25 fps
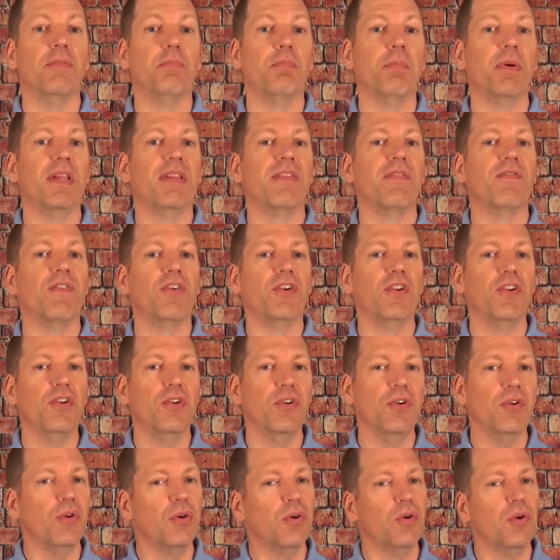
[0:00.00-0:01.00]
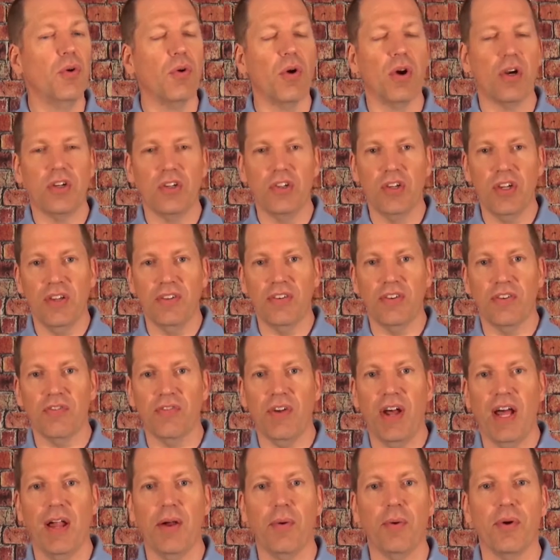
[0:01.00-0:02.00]
But for you who are Jesus
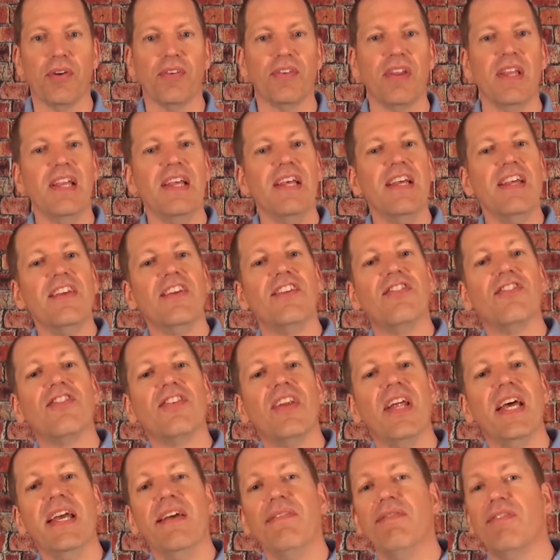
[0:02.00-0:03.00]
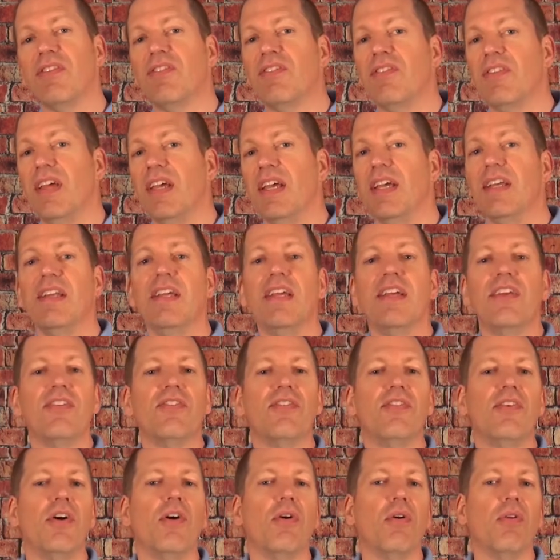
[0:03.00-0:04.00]
followers, slave to sin is
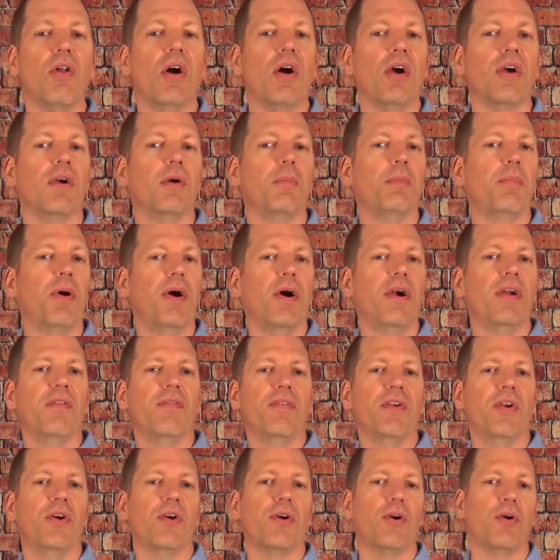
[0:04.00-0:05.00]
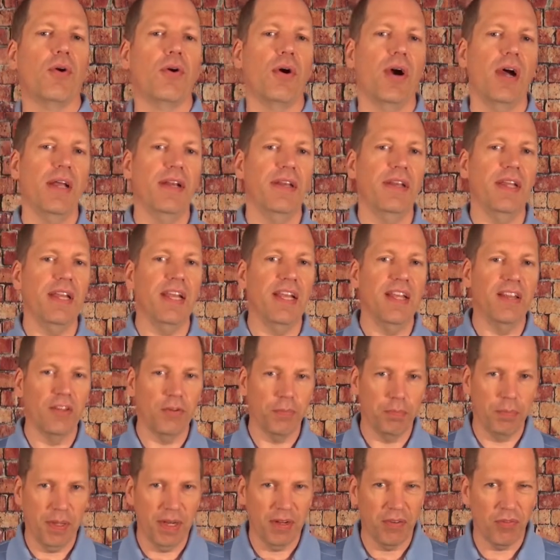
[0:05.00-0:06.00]
no longer part of your core ID. It's
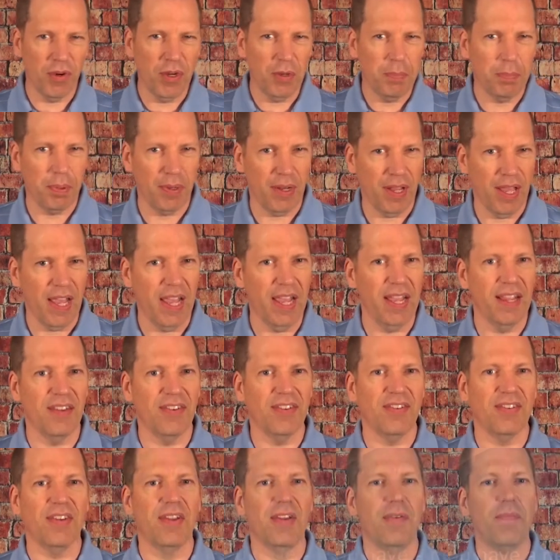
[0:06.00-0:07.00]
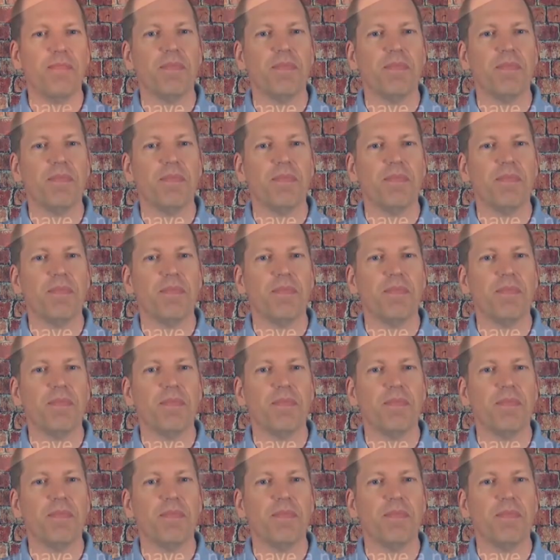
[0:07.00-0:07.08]
been replaced.